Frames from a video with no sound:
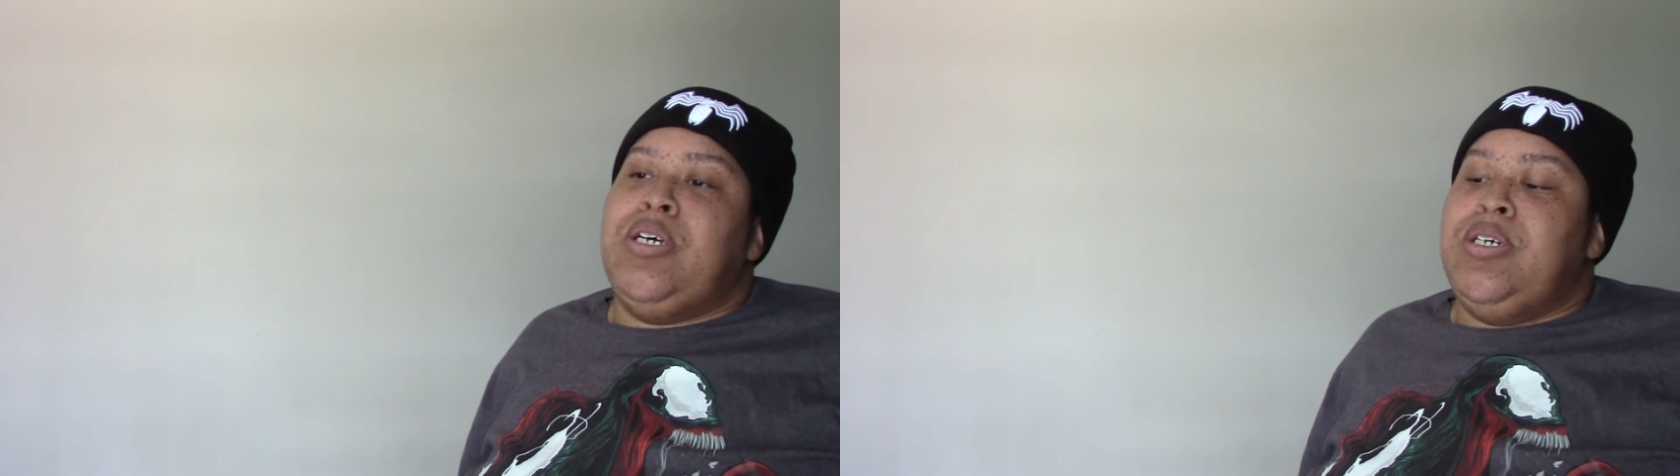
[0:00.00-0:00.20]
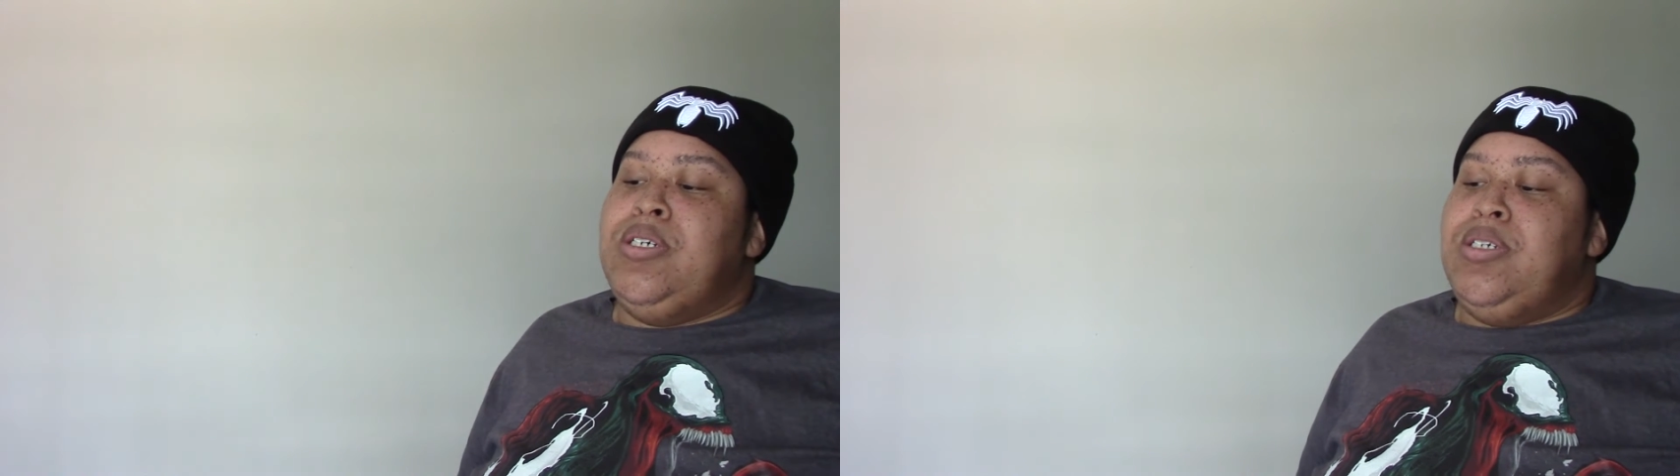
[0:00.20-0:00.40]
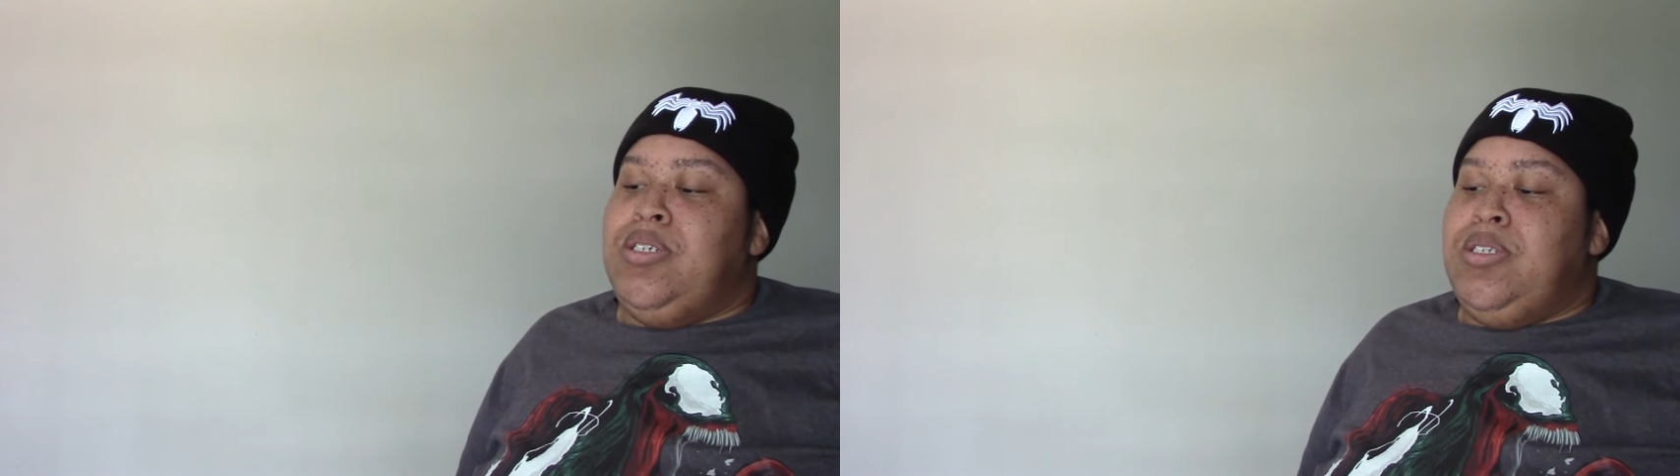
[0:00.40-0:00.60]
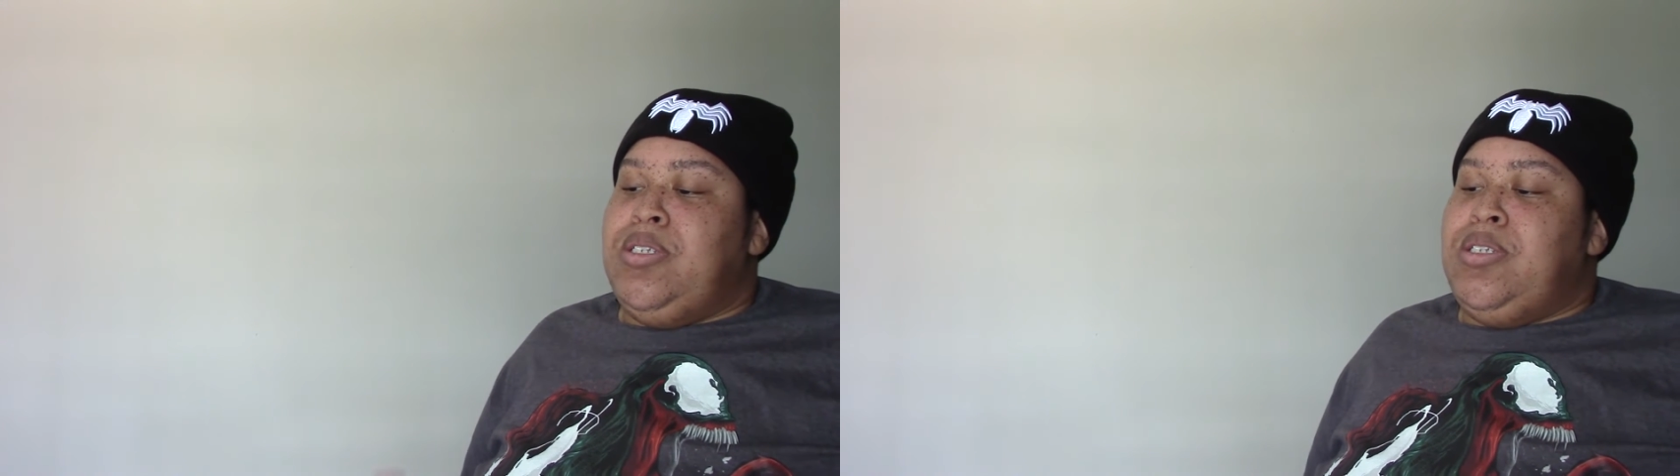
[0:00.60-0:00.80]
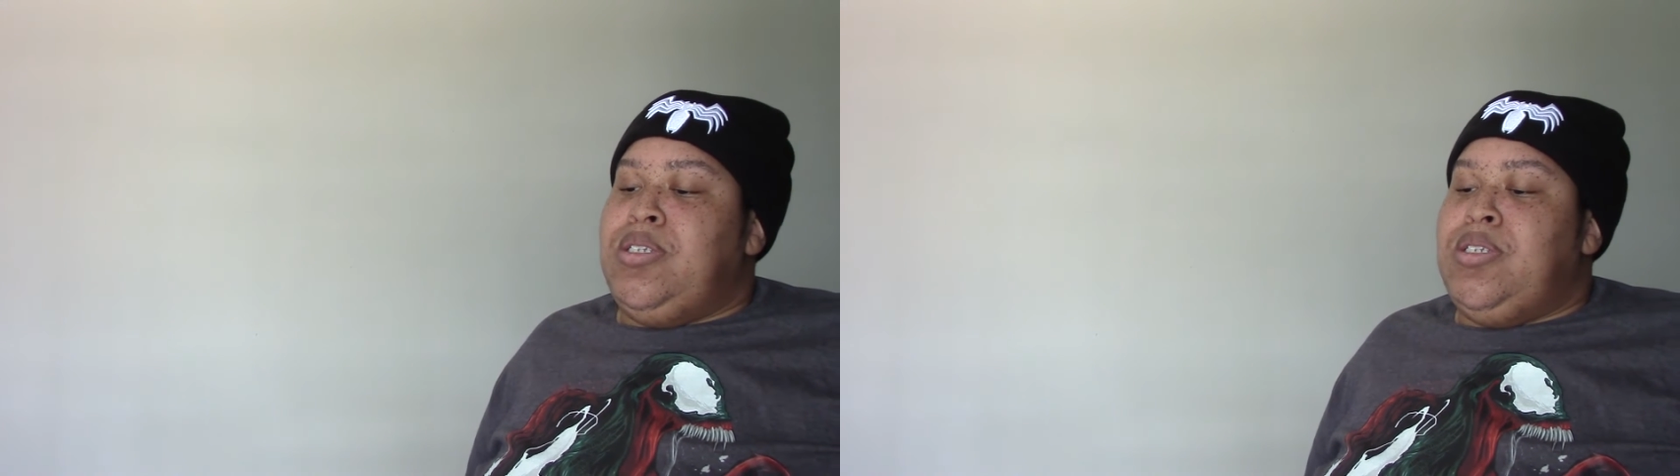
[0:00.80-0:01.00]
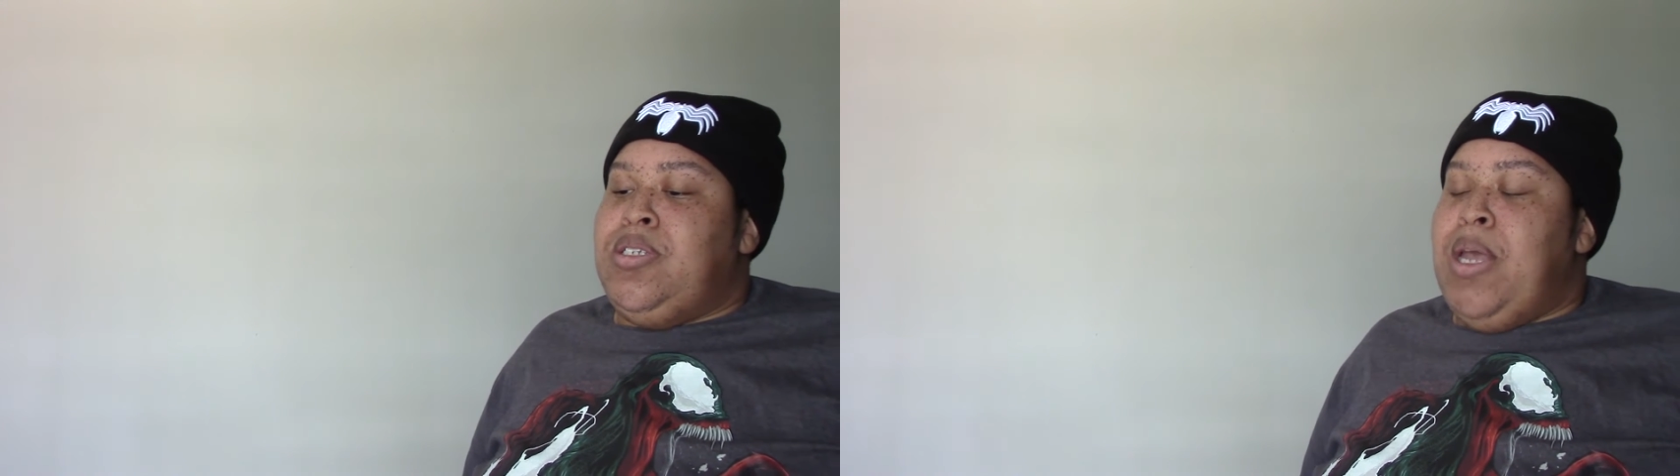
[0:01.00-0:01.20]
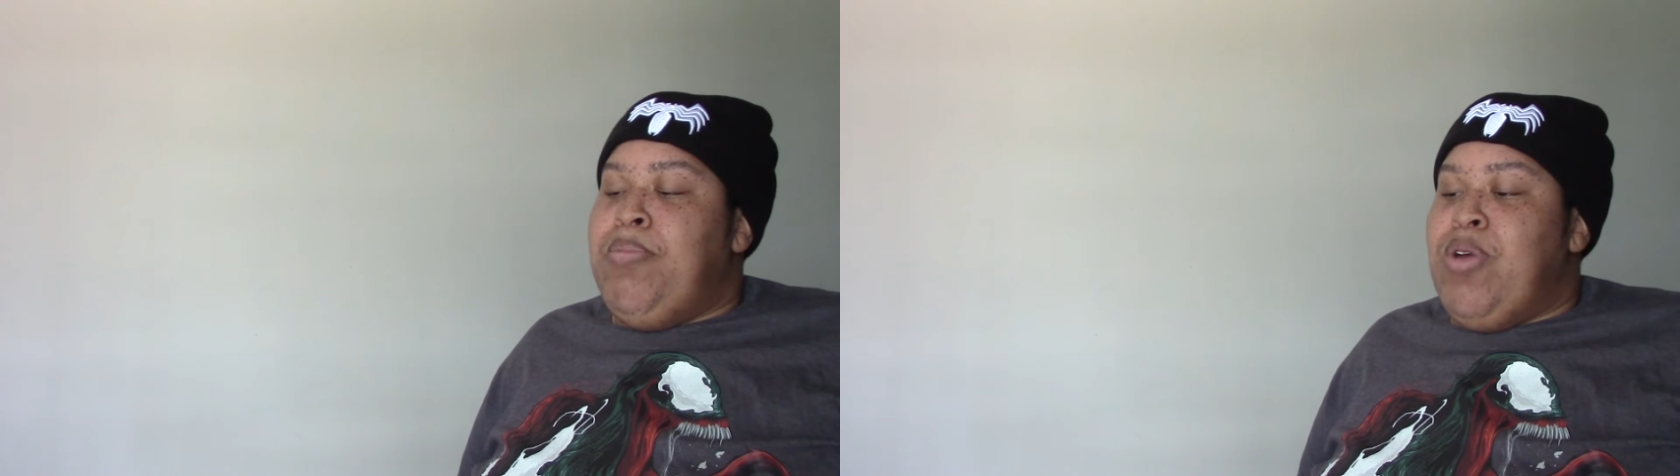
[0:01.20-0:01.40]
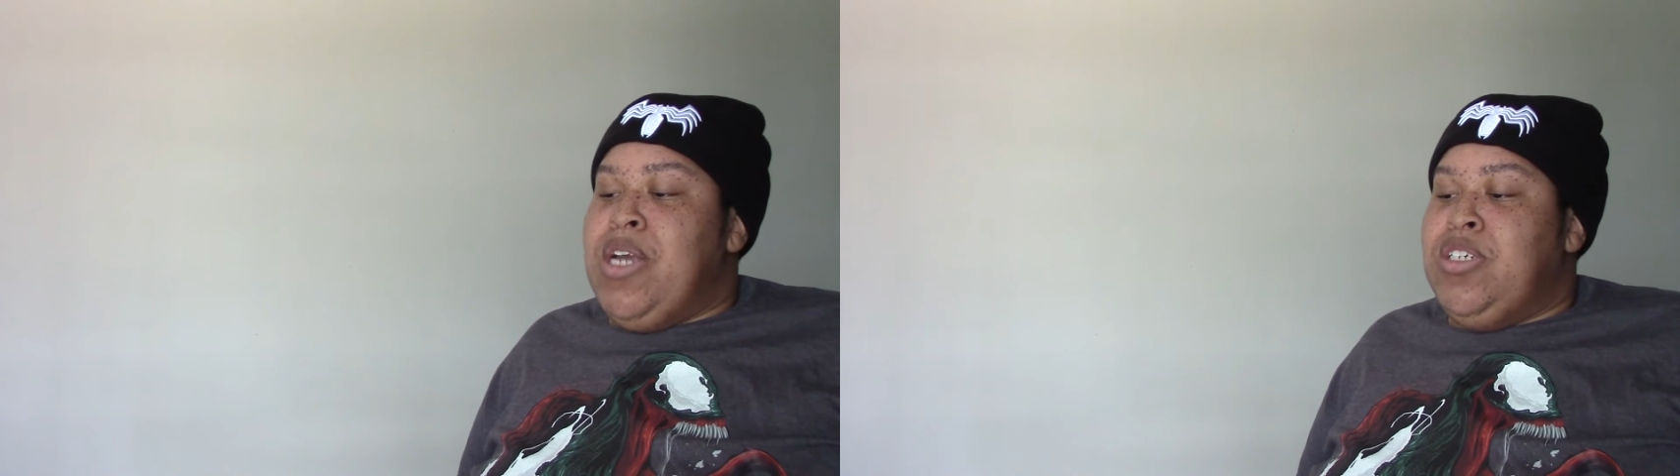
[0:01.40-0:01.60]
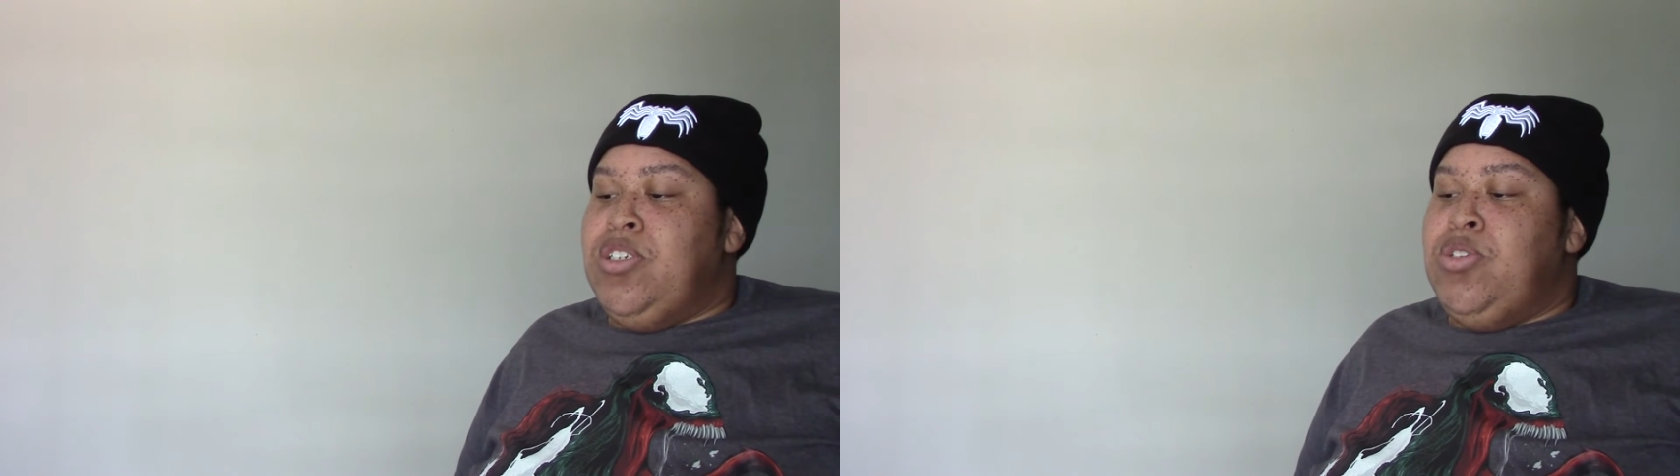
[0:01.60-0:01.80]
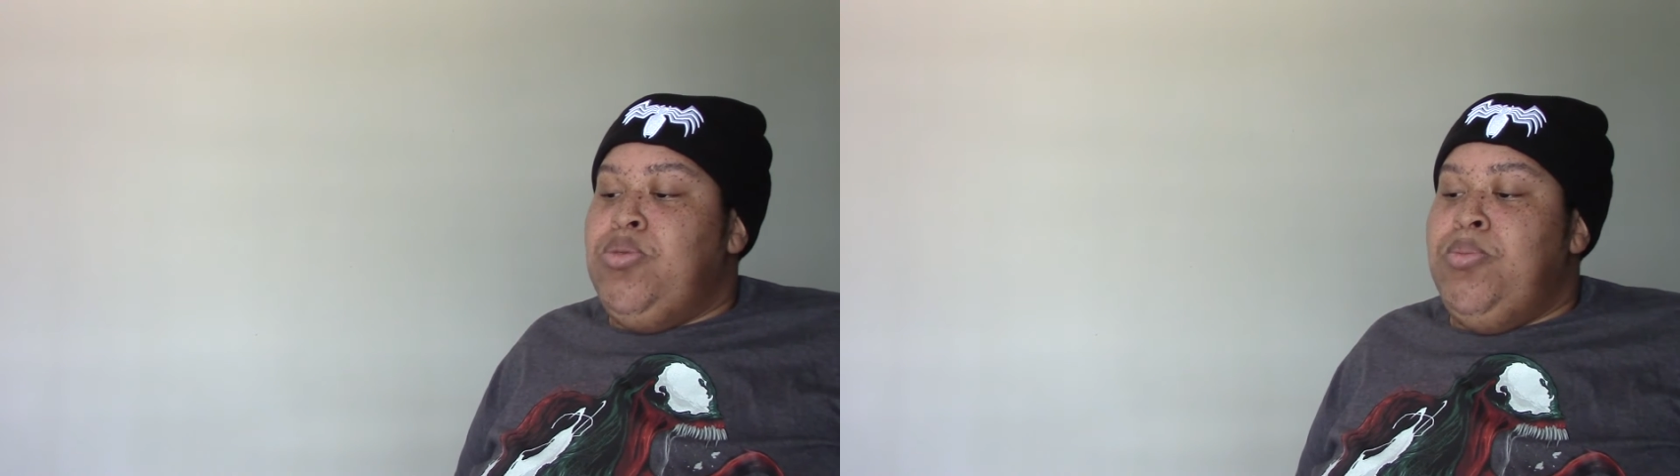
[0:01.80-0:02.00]
type of
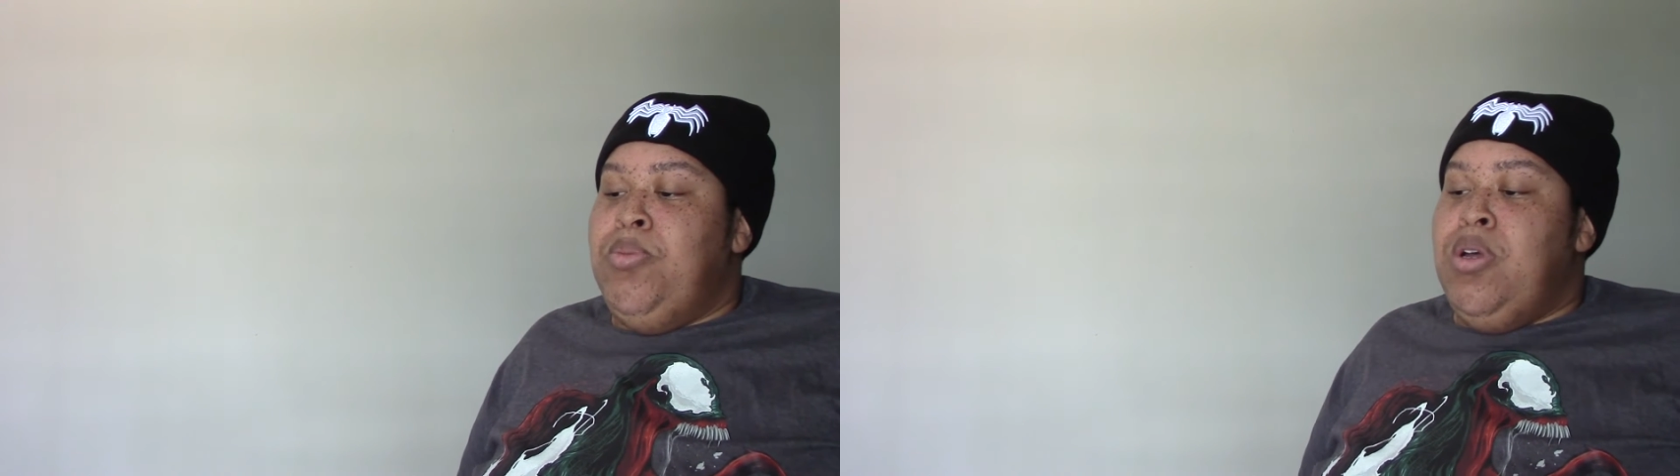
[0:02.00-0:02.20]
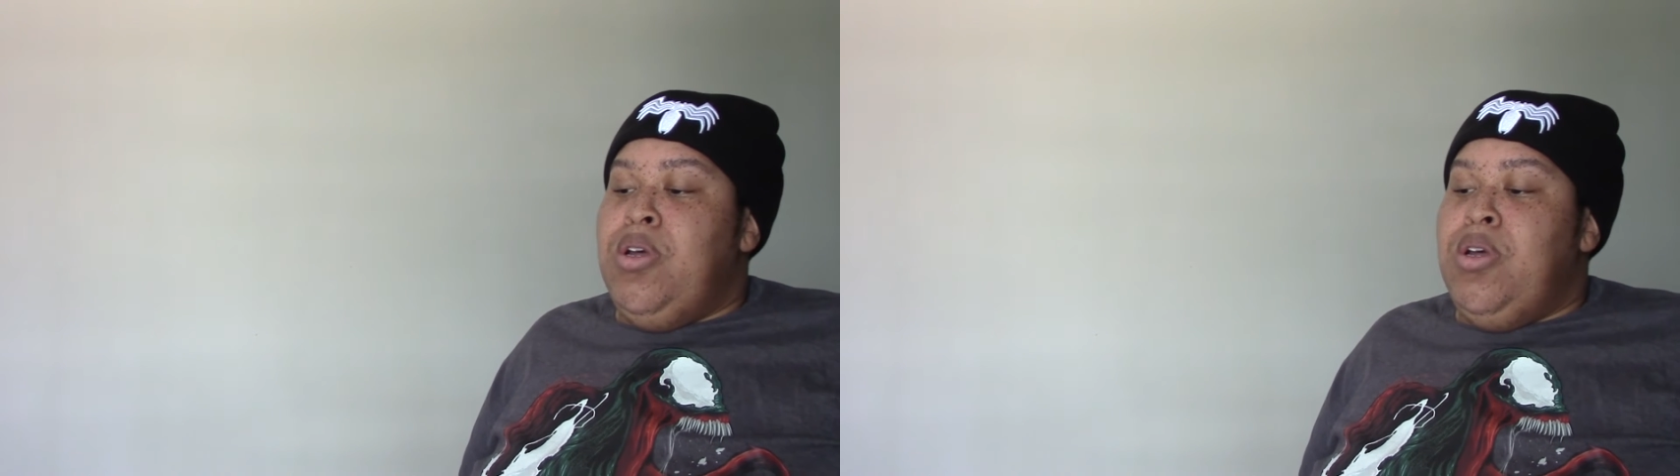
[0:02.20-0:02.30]
reactions to